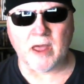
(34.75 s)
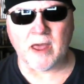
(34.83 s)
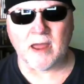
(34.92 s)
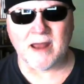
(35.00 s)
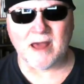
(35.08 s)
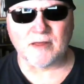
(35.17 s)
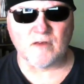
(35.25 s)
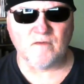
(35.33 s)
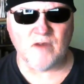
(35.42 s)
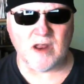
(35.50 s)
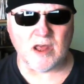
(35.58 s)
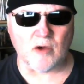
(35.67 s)
And as this
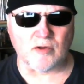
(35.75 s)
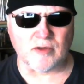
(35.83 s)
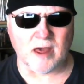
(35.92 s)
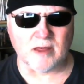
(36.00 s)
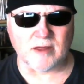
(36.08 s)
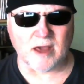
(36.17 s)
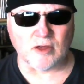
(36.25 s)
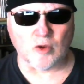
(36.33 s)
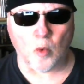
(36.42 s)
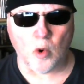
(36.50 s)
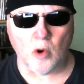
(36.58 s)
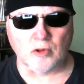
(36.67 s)
video says, as the
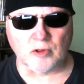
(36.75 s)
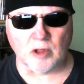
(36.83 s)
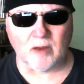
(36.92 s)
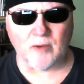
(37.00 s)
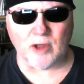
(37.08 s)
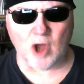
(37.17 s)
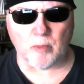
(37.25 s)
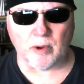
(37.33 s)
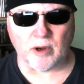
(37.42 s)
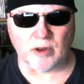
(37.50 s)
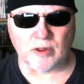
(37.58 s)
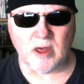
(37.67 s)
world slowly
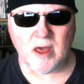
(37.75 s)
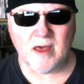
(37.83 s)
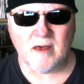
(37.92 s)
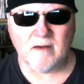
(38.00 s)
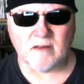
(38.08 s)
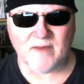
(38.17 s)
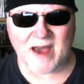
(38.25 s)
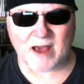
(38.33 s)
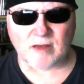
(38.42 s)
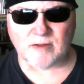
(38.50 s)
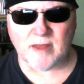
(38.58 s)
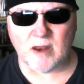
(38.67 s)
reopens, the
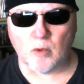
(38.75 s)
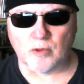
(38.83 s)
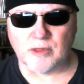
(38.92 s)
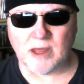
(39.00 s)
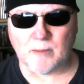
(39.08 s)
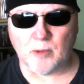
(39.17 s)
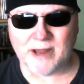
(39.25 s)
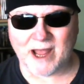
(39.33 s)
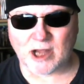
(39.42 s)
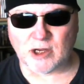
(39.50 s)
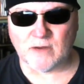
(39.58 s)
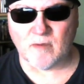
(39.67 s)
vaccinated will seek
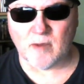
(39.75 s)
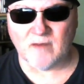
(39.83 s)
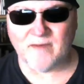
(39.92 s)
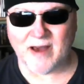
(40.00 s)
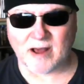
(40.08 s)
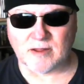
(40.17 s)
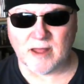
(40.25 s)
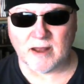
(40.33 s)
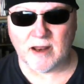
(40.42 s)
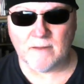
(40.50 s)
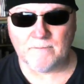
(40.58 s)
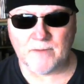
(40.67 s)
protection from
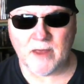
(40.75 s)
unvaccinated.